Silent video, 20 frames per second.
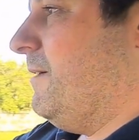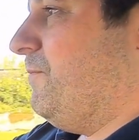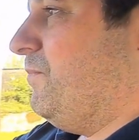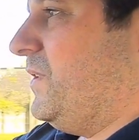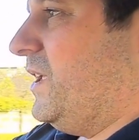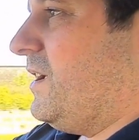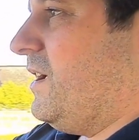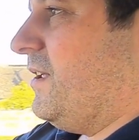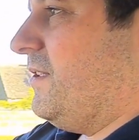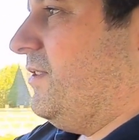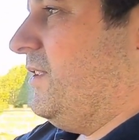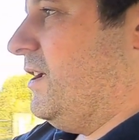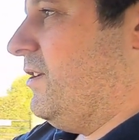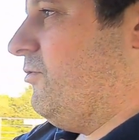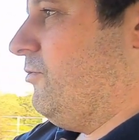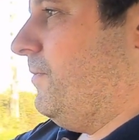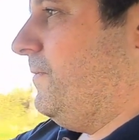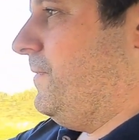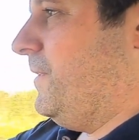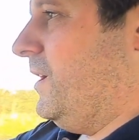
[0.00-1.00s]
and it cost an
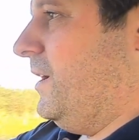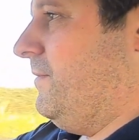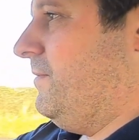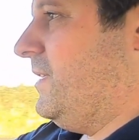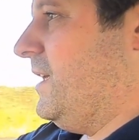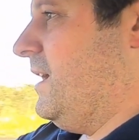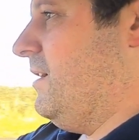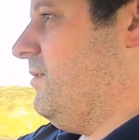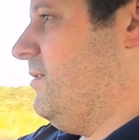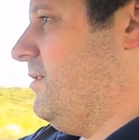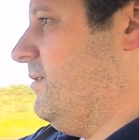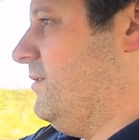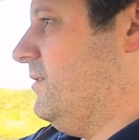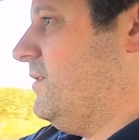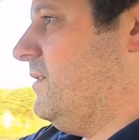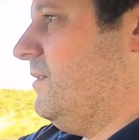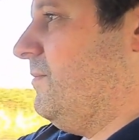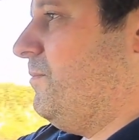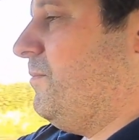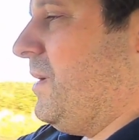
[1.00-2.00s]
extra
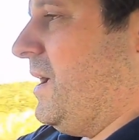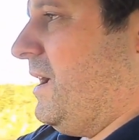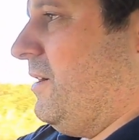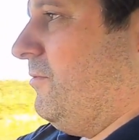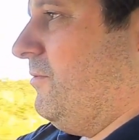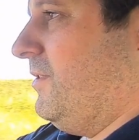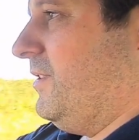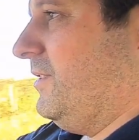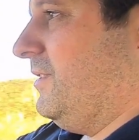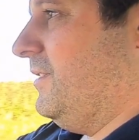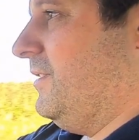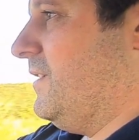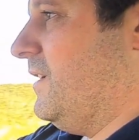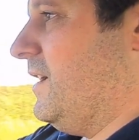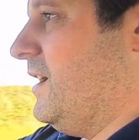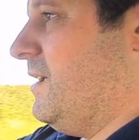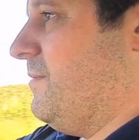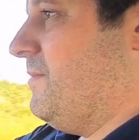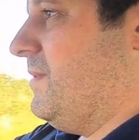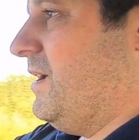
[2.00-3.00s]
5,000 pounds at the
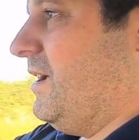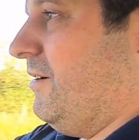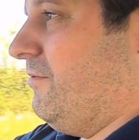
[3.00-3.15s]
time.